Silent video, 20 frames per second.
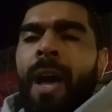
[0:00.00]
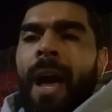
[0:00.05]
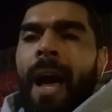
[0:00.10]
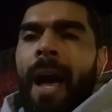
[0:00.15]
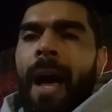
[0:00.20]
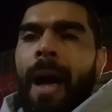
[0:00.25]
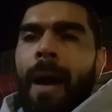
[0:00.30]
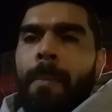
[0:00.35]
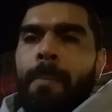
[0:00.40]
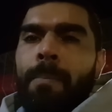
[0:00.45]

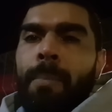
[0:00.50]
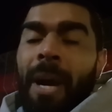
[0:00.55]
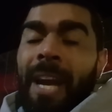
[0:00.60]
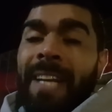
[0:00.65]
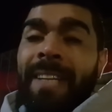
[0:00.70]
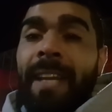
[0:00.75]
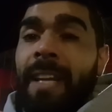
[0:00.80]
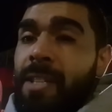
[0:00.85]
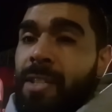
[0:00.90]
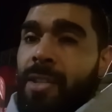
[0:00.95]
But
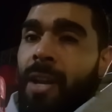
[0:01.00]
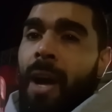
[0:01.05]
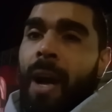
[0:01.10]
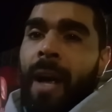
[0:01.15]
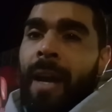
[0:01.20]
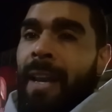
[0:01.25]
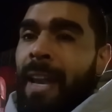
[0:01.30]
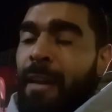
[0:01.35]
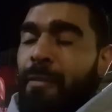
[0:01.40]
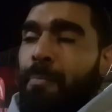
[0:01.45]
he did
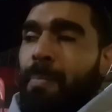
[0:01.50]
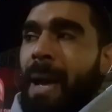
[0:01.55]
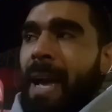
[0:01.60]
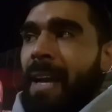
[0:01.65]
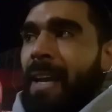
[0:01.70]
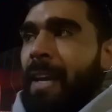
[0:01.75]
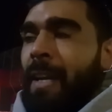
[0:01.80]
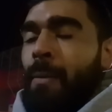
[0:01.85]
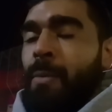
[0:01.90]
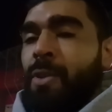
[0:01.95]
start at
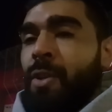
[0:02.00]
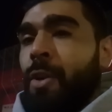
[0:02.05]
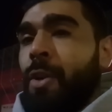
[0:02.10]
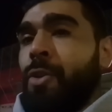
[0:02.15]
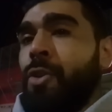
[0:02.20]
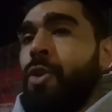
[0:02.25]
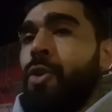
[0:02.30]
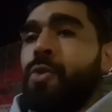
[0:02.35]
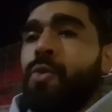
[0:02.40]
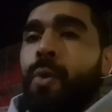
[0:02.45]
left-back and it was an
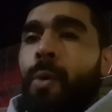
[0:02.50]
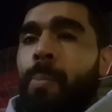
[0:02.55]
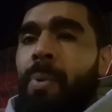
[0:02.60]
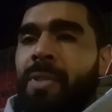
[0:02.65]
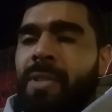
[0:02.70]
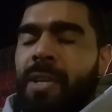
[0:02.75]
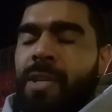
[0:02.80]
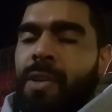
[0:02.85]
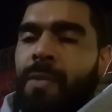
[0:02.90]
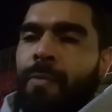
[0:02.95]
unusual
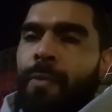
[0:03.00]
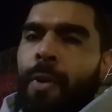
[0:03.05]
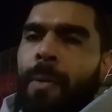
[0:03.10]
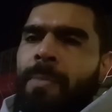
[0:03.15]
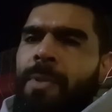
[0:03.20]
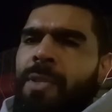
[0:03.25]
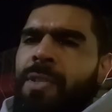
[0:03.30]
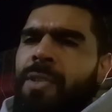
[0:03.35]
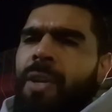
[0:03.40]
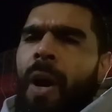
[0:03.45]
position for
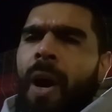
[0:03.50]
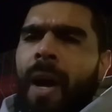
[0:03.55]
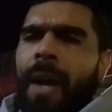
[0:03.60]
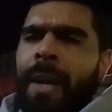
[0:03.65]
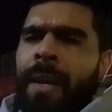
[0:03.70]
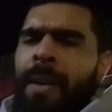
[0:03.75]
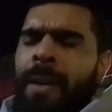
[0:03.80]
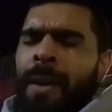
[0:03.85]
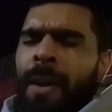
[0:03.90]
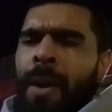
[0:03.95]
him to start
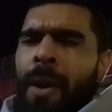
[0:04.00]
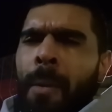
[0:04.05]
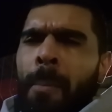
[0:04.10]
in,